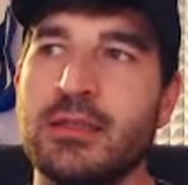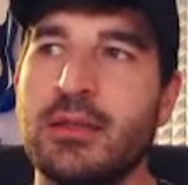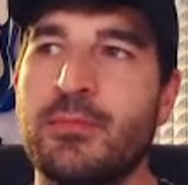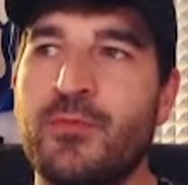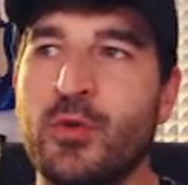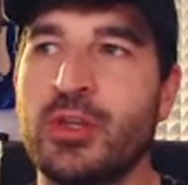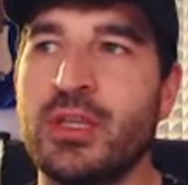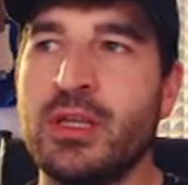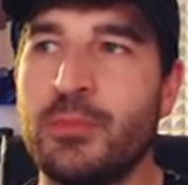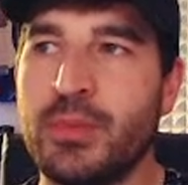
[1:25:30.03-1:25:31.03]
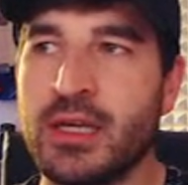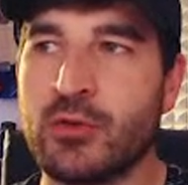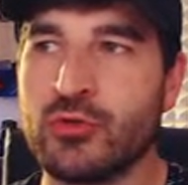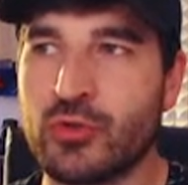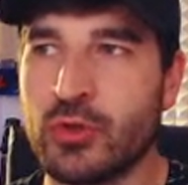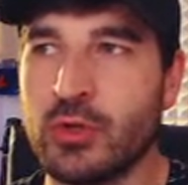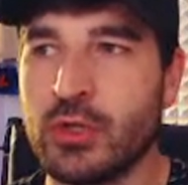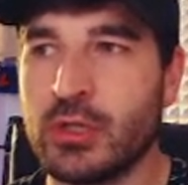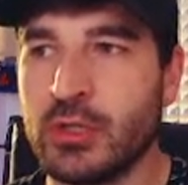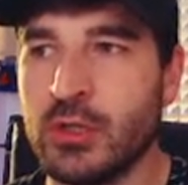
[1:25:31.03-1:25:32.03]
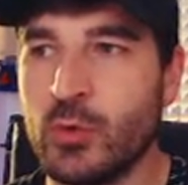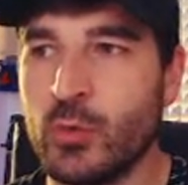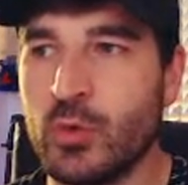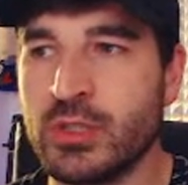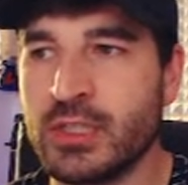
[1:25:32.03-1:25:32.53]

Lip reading: the pretty peak controller will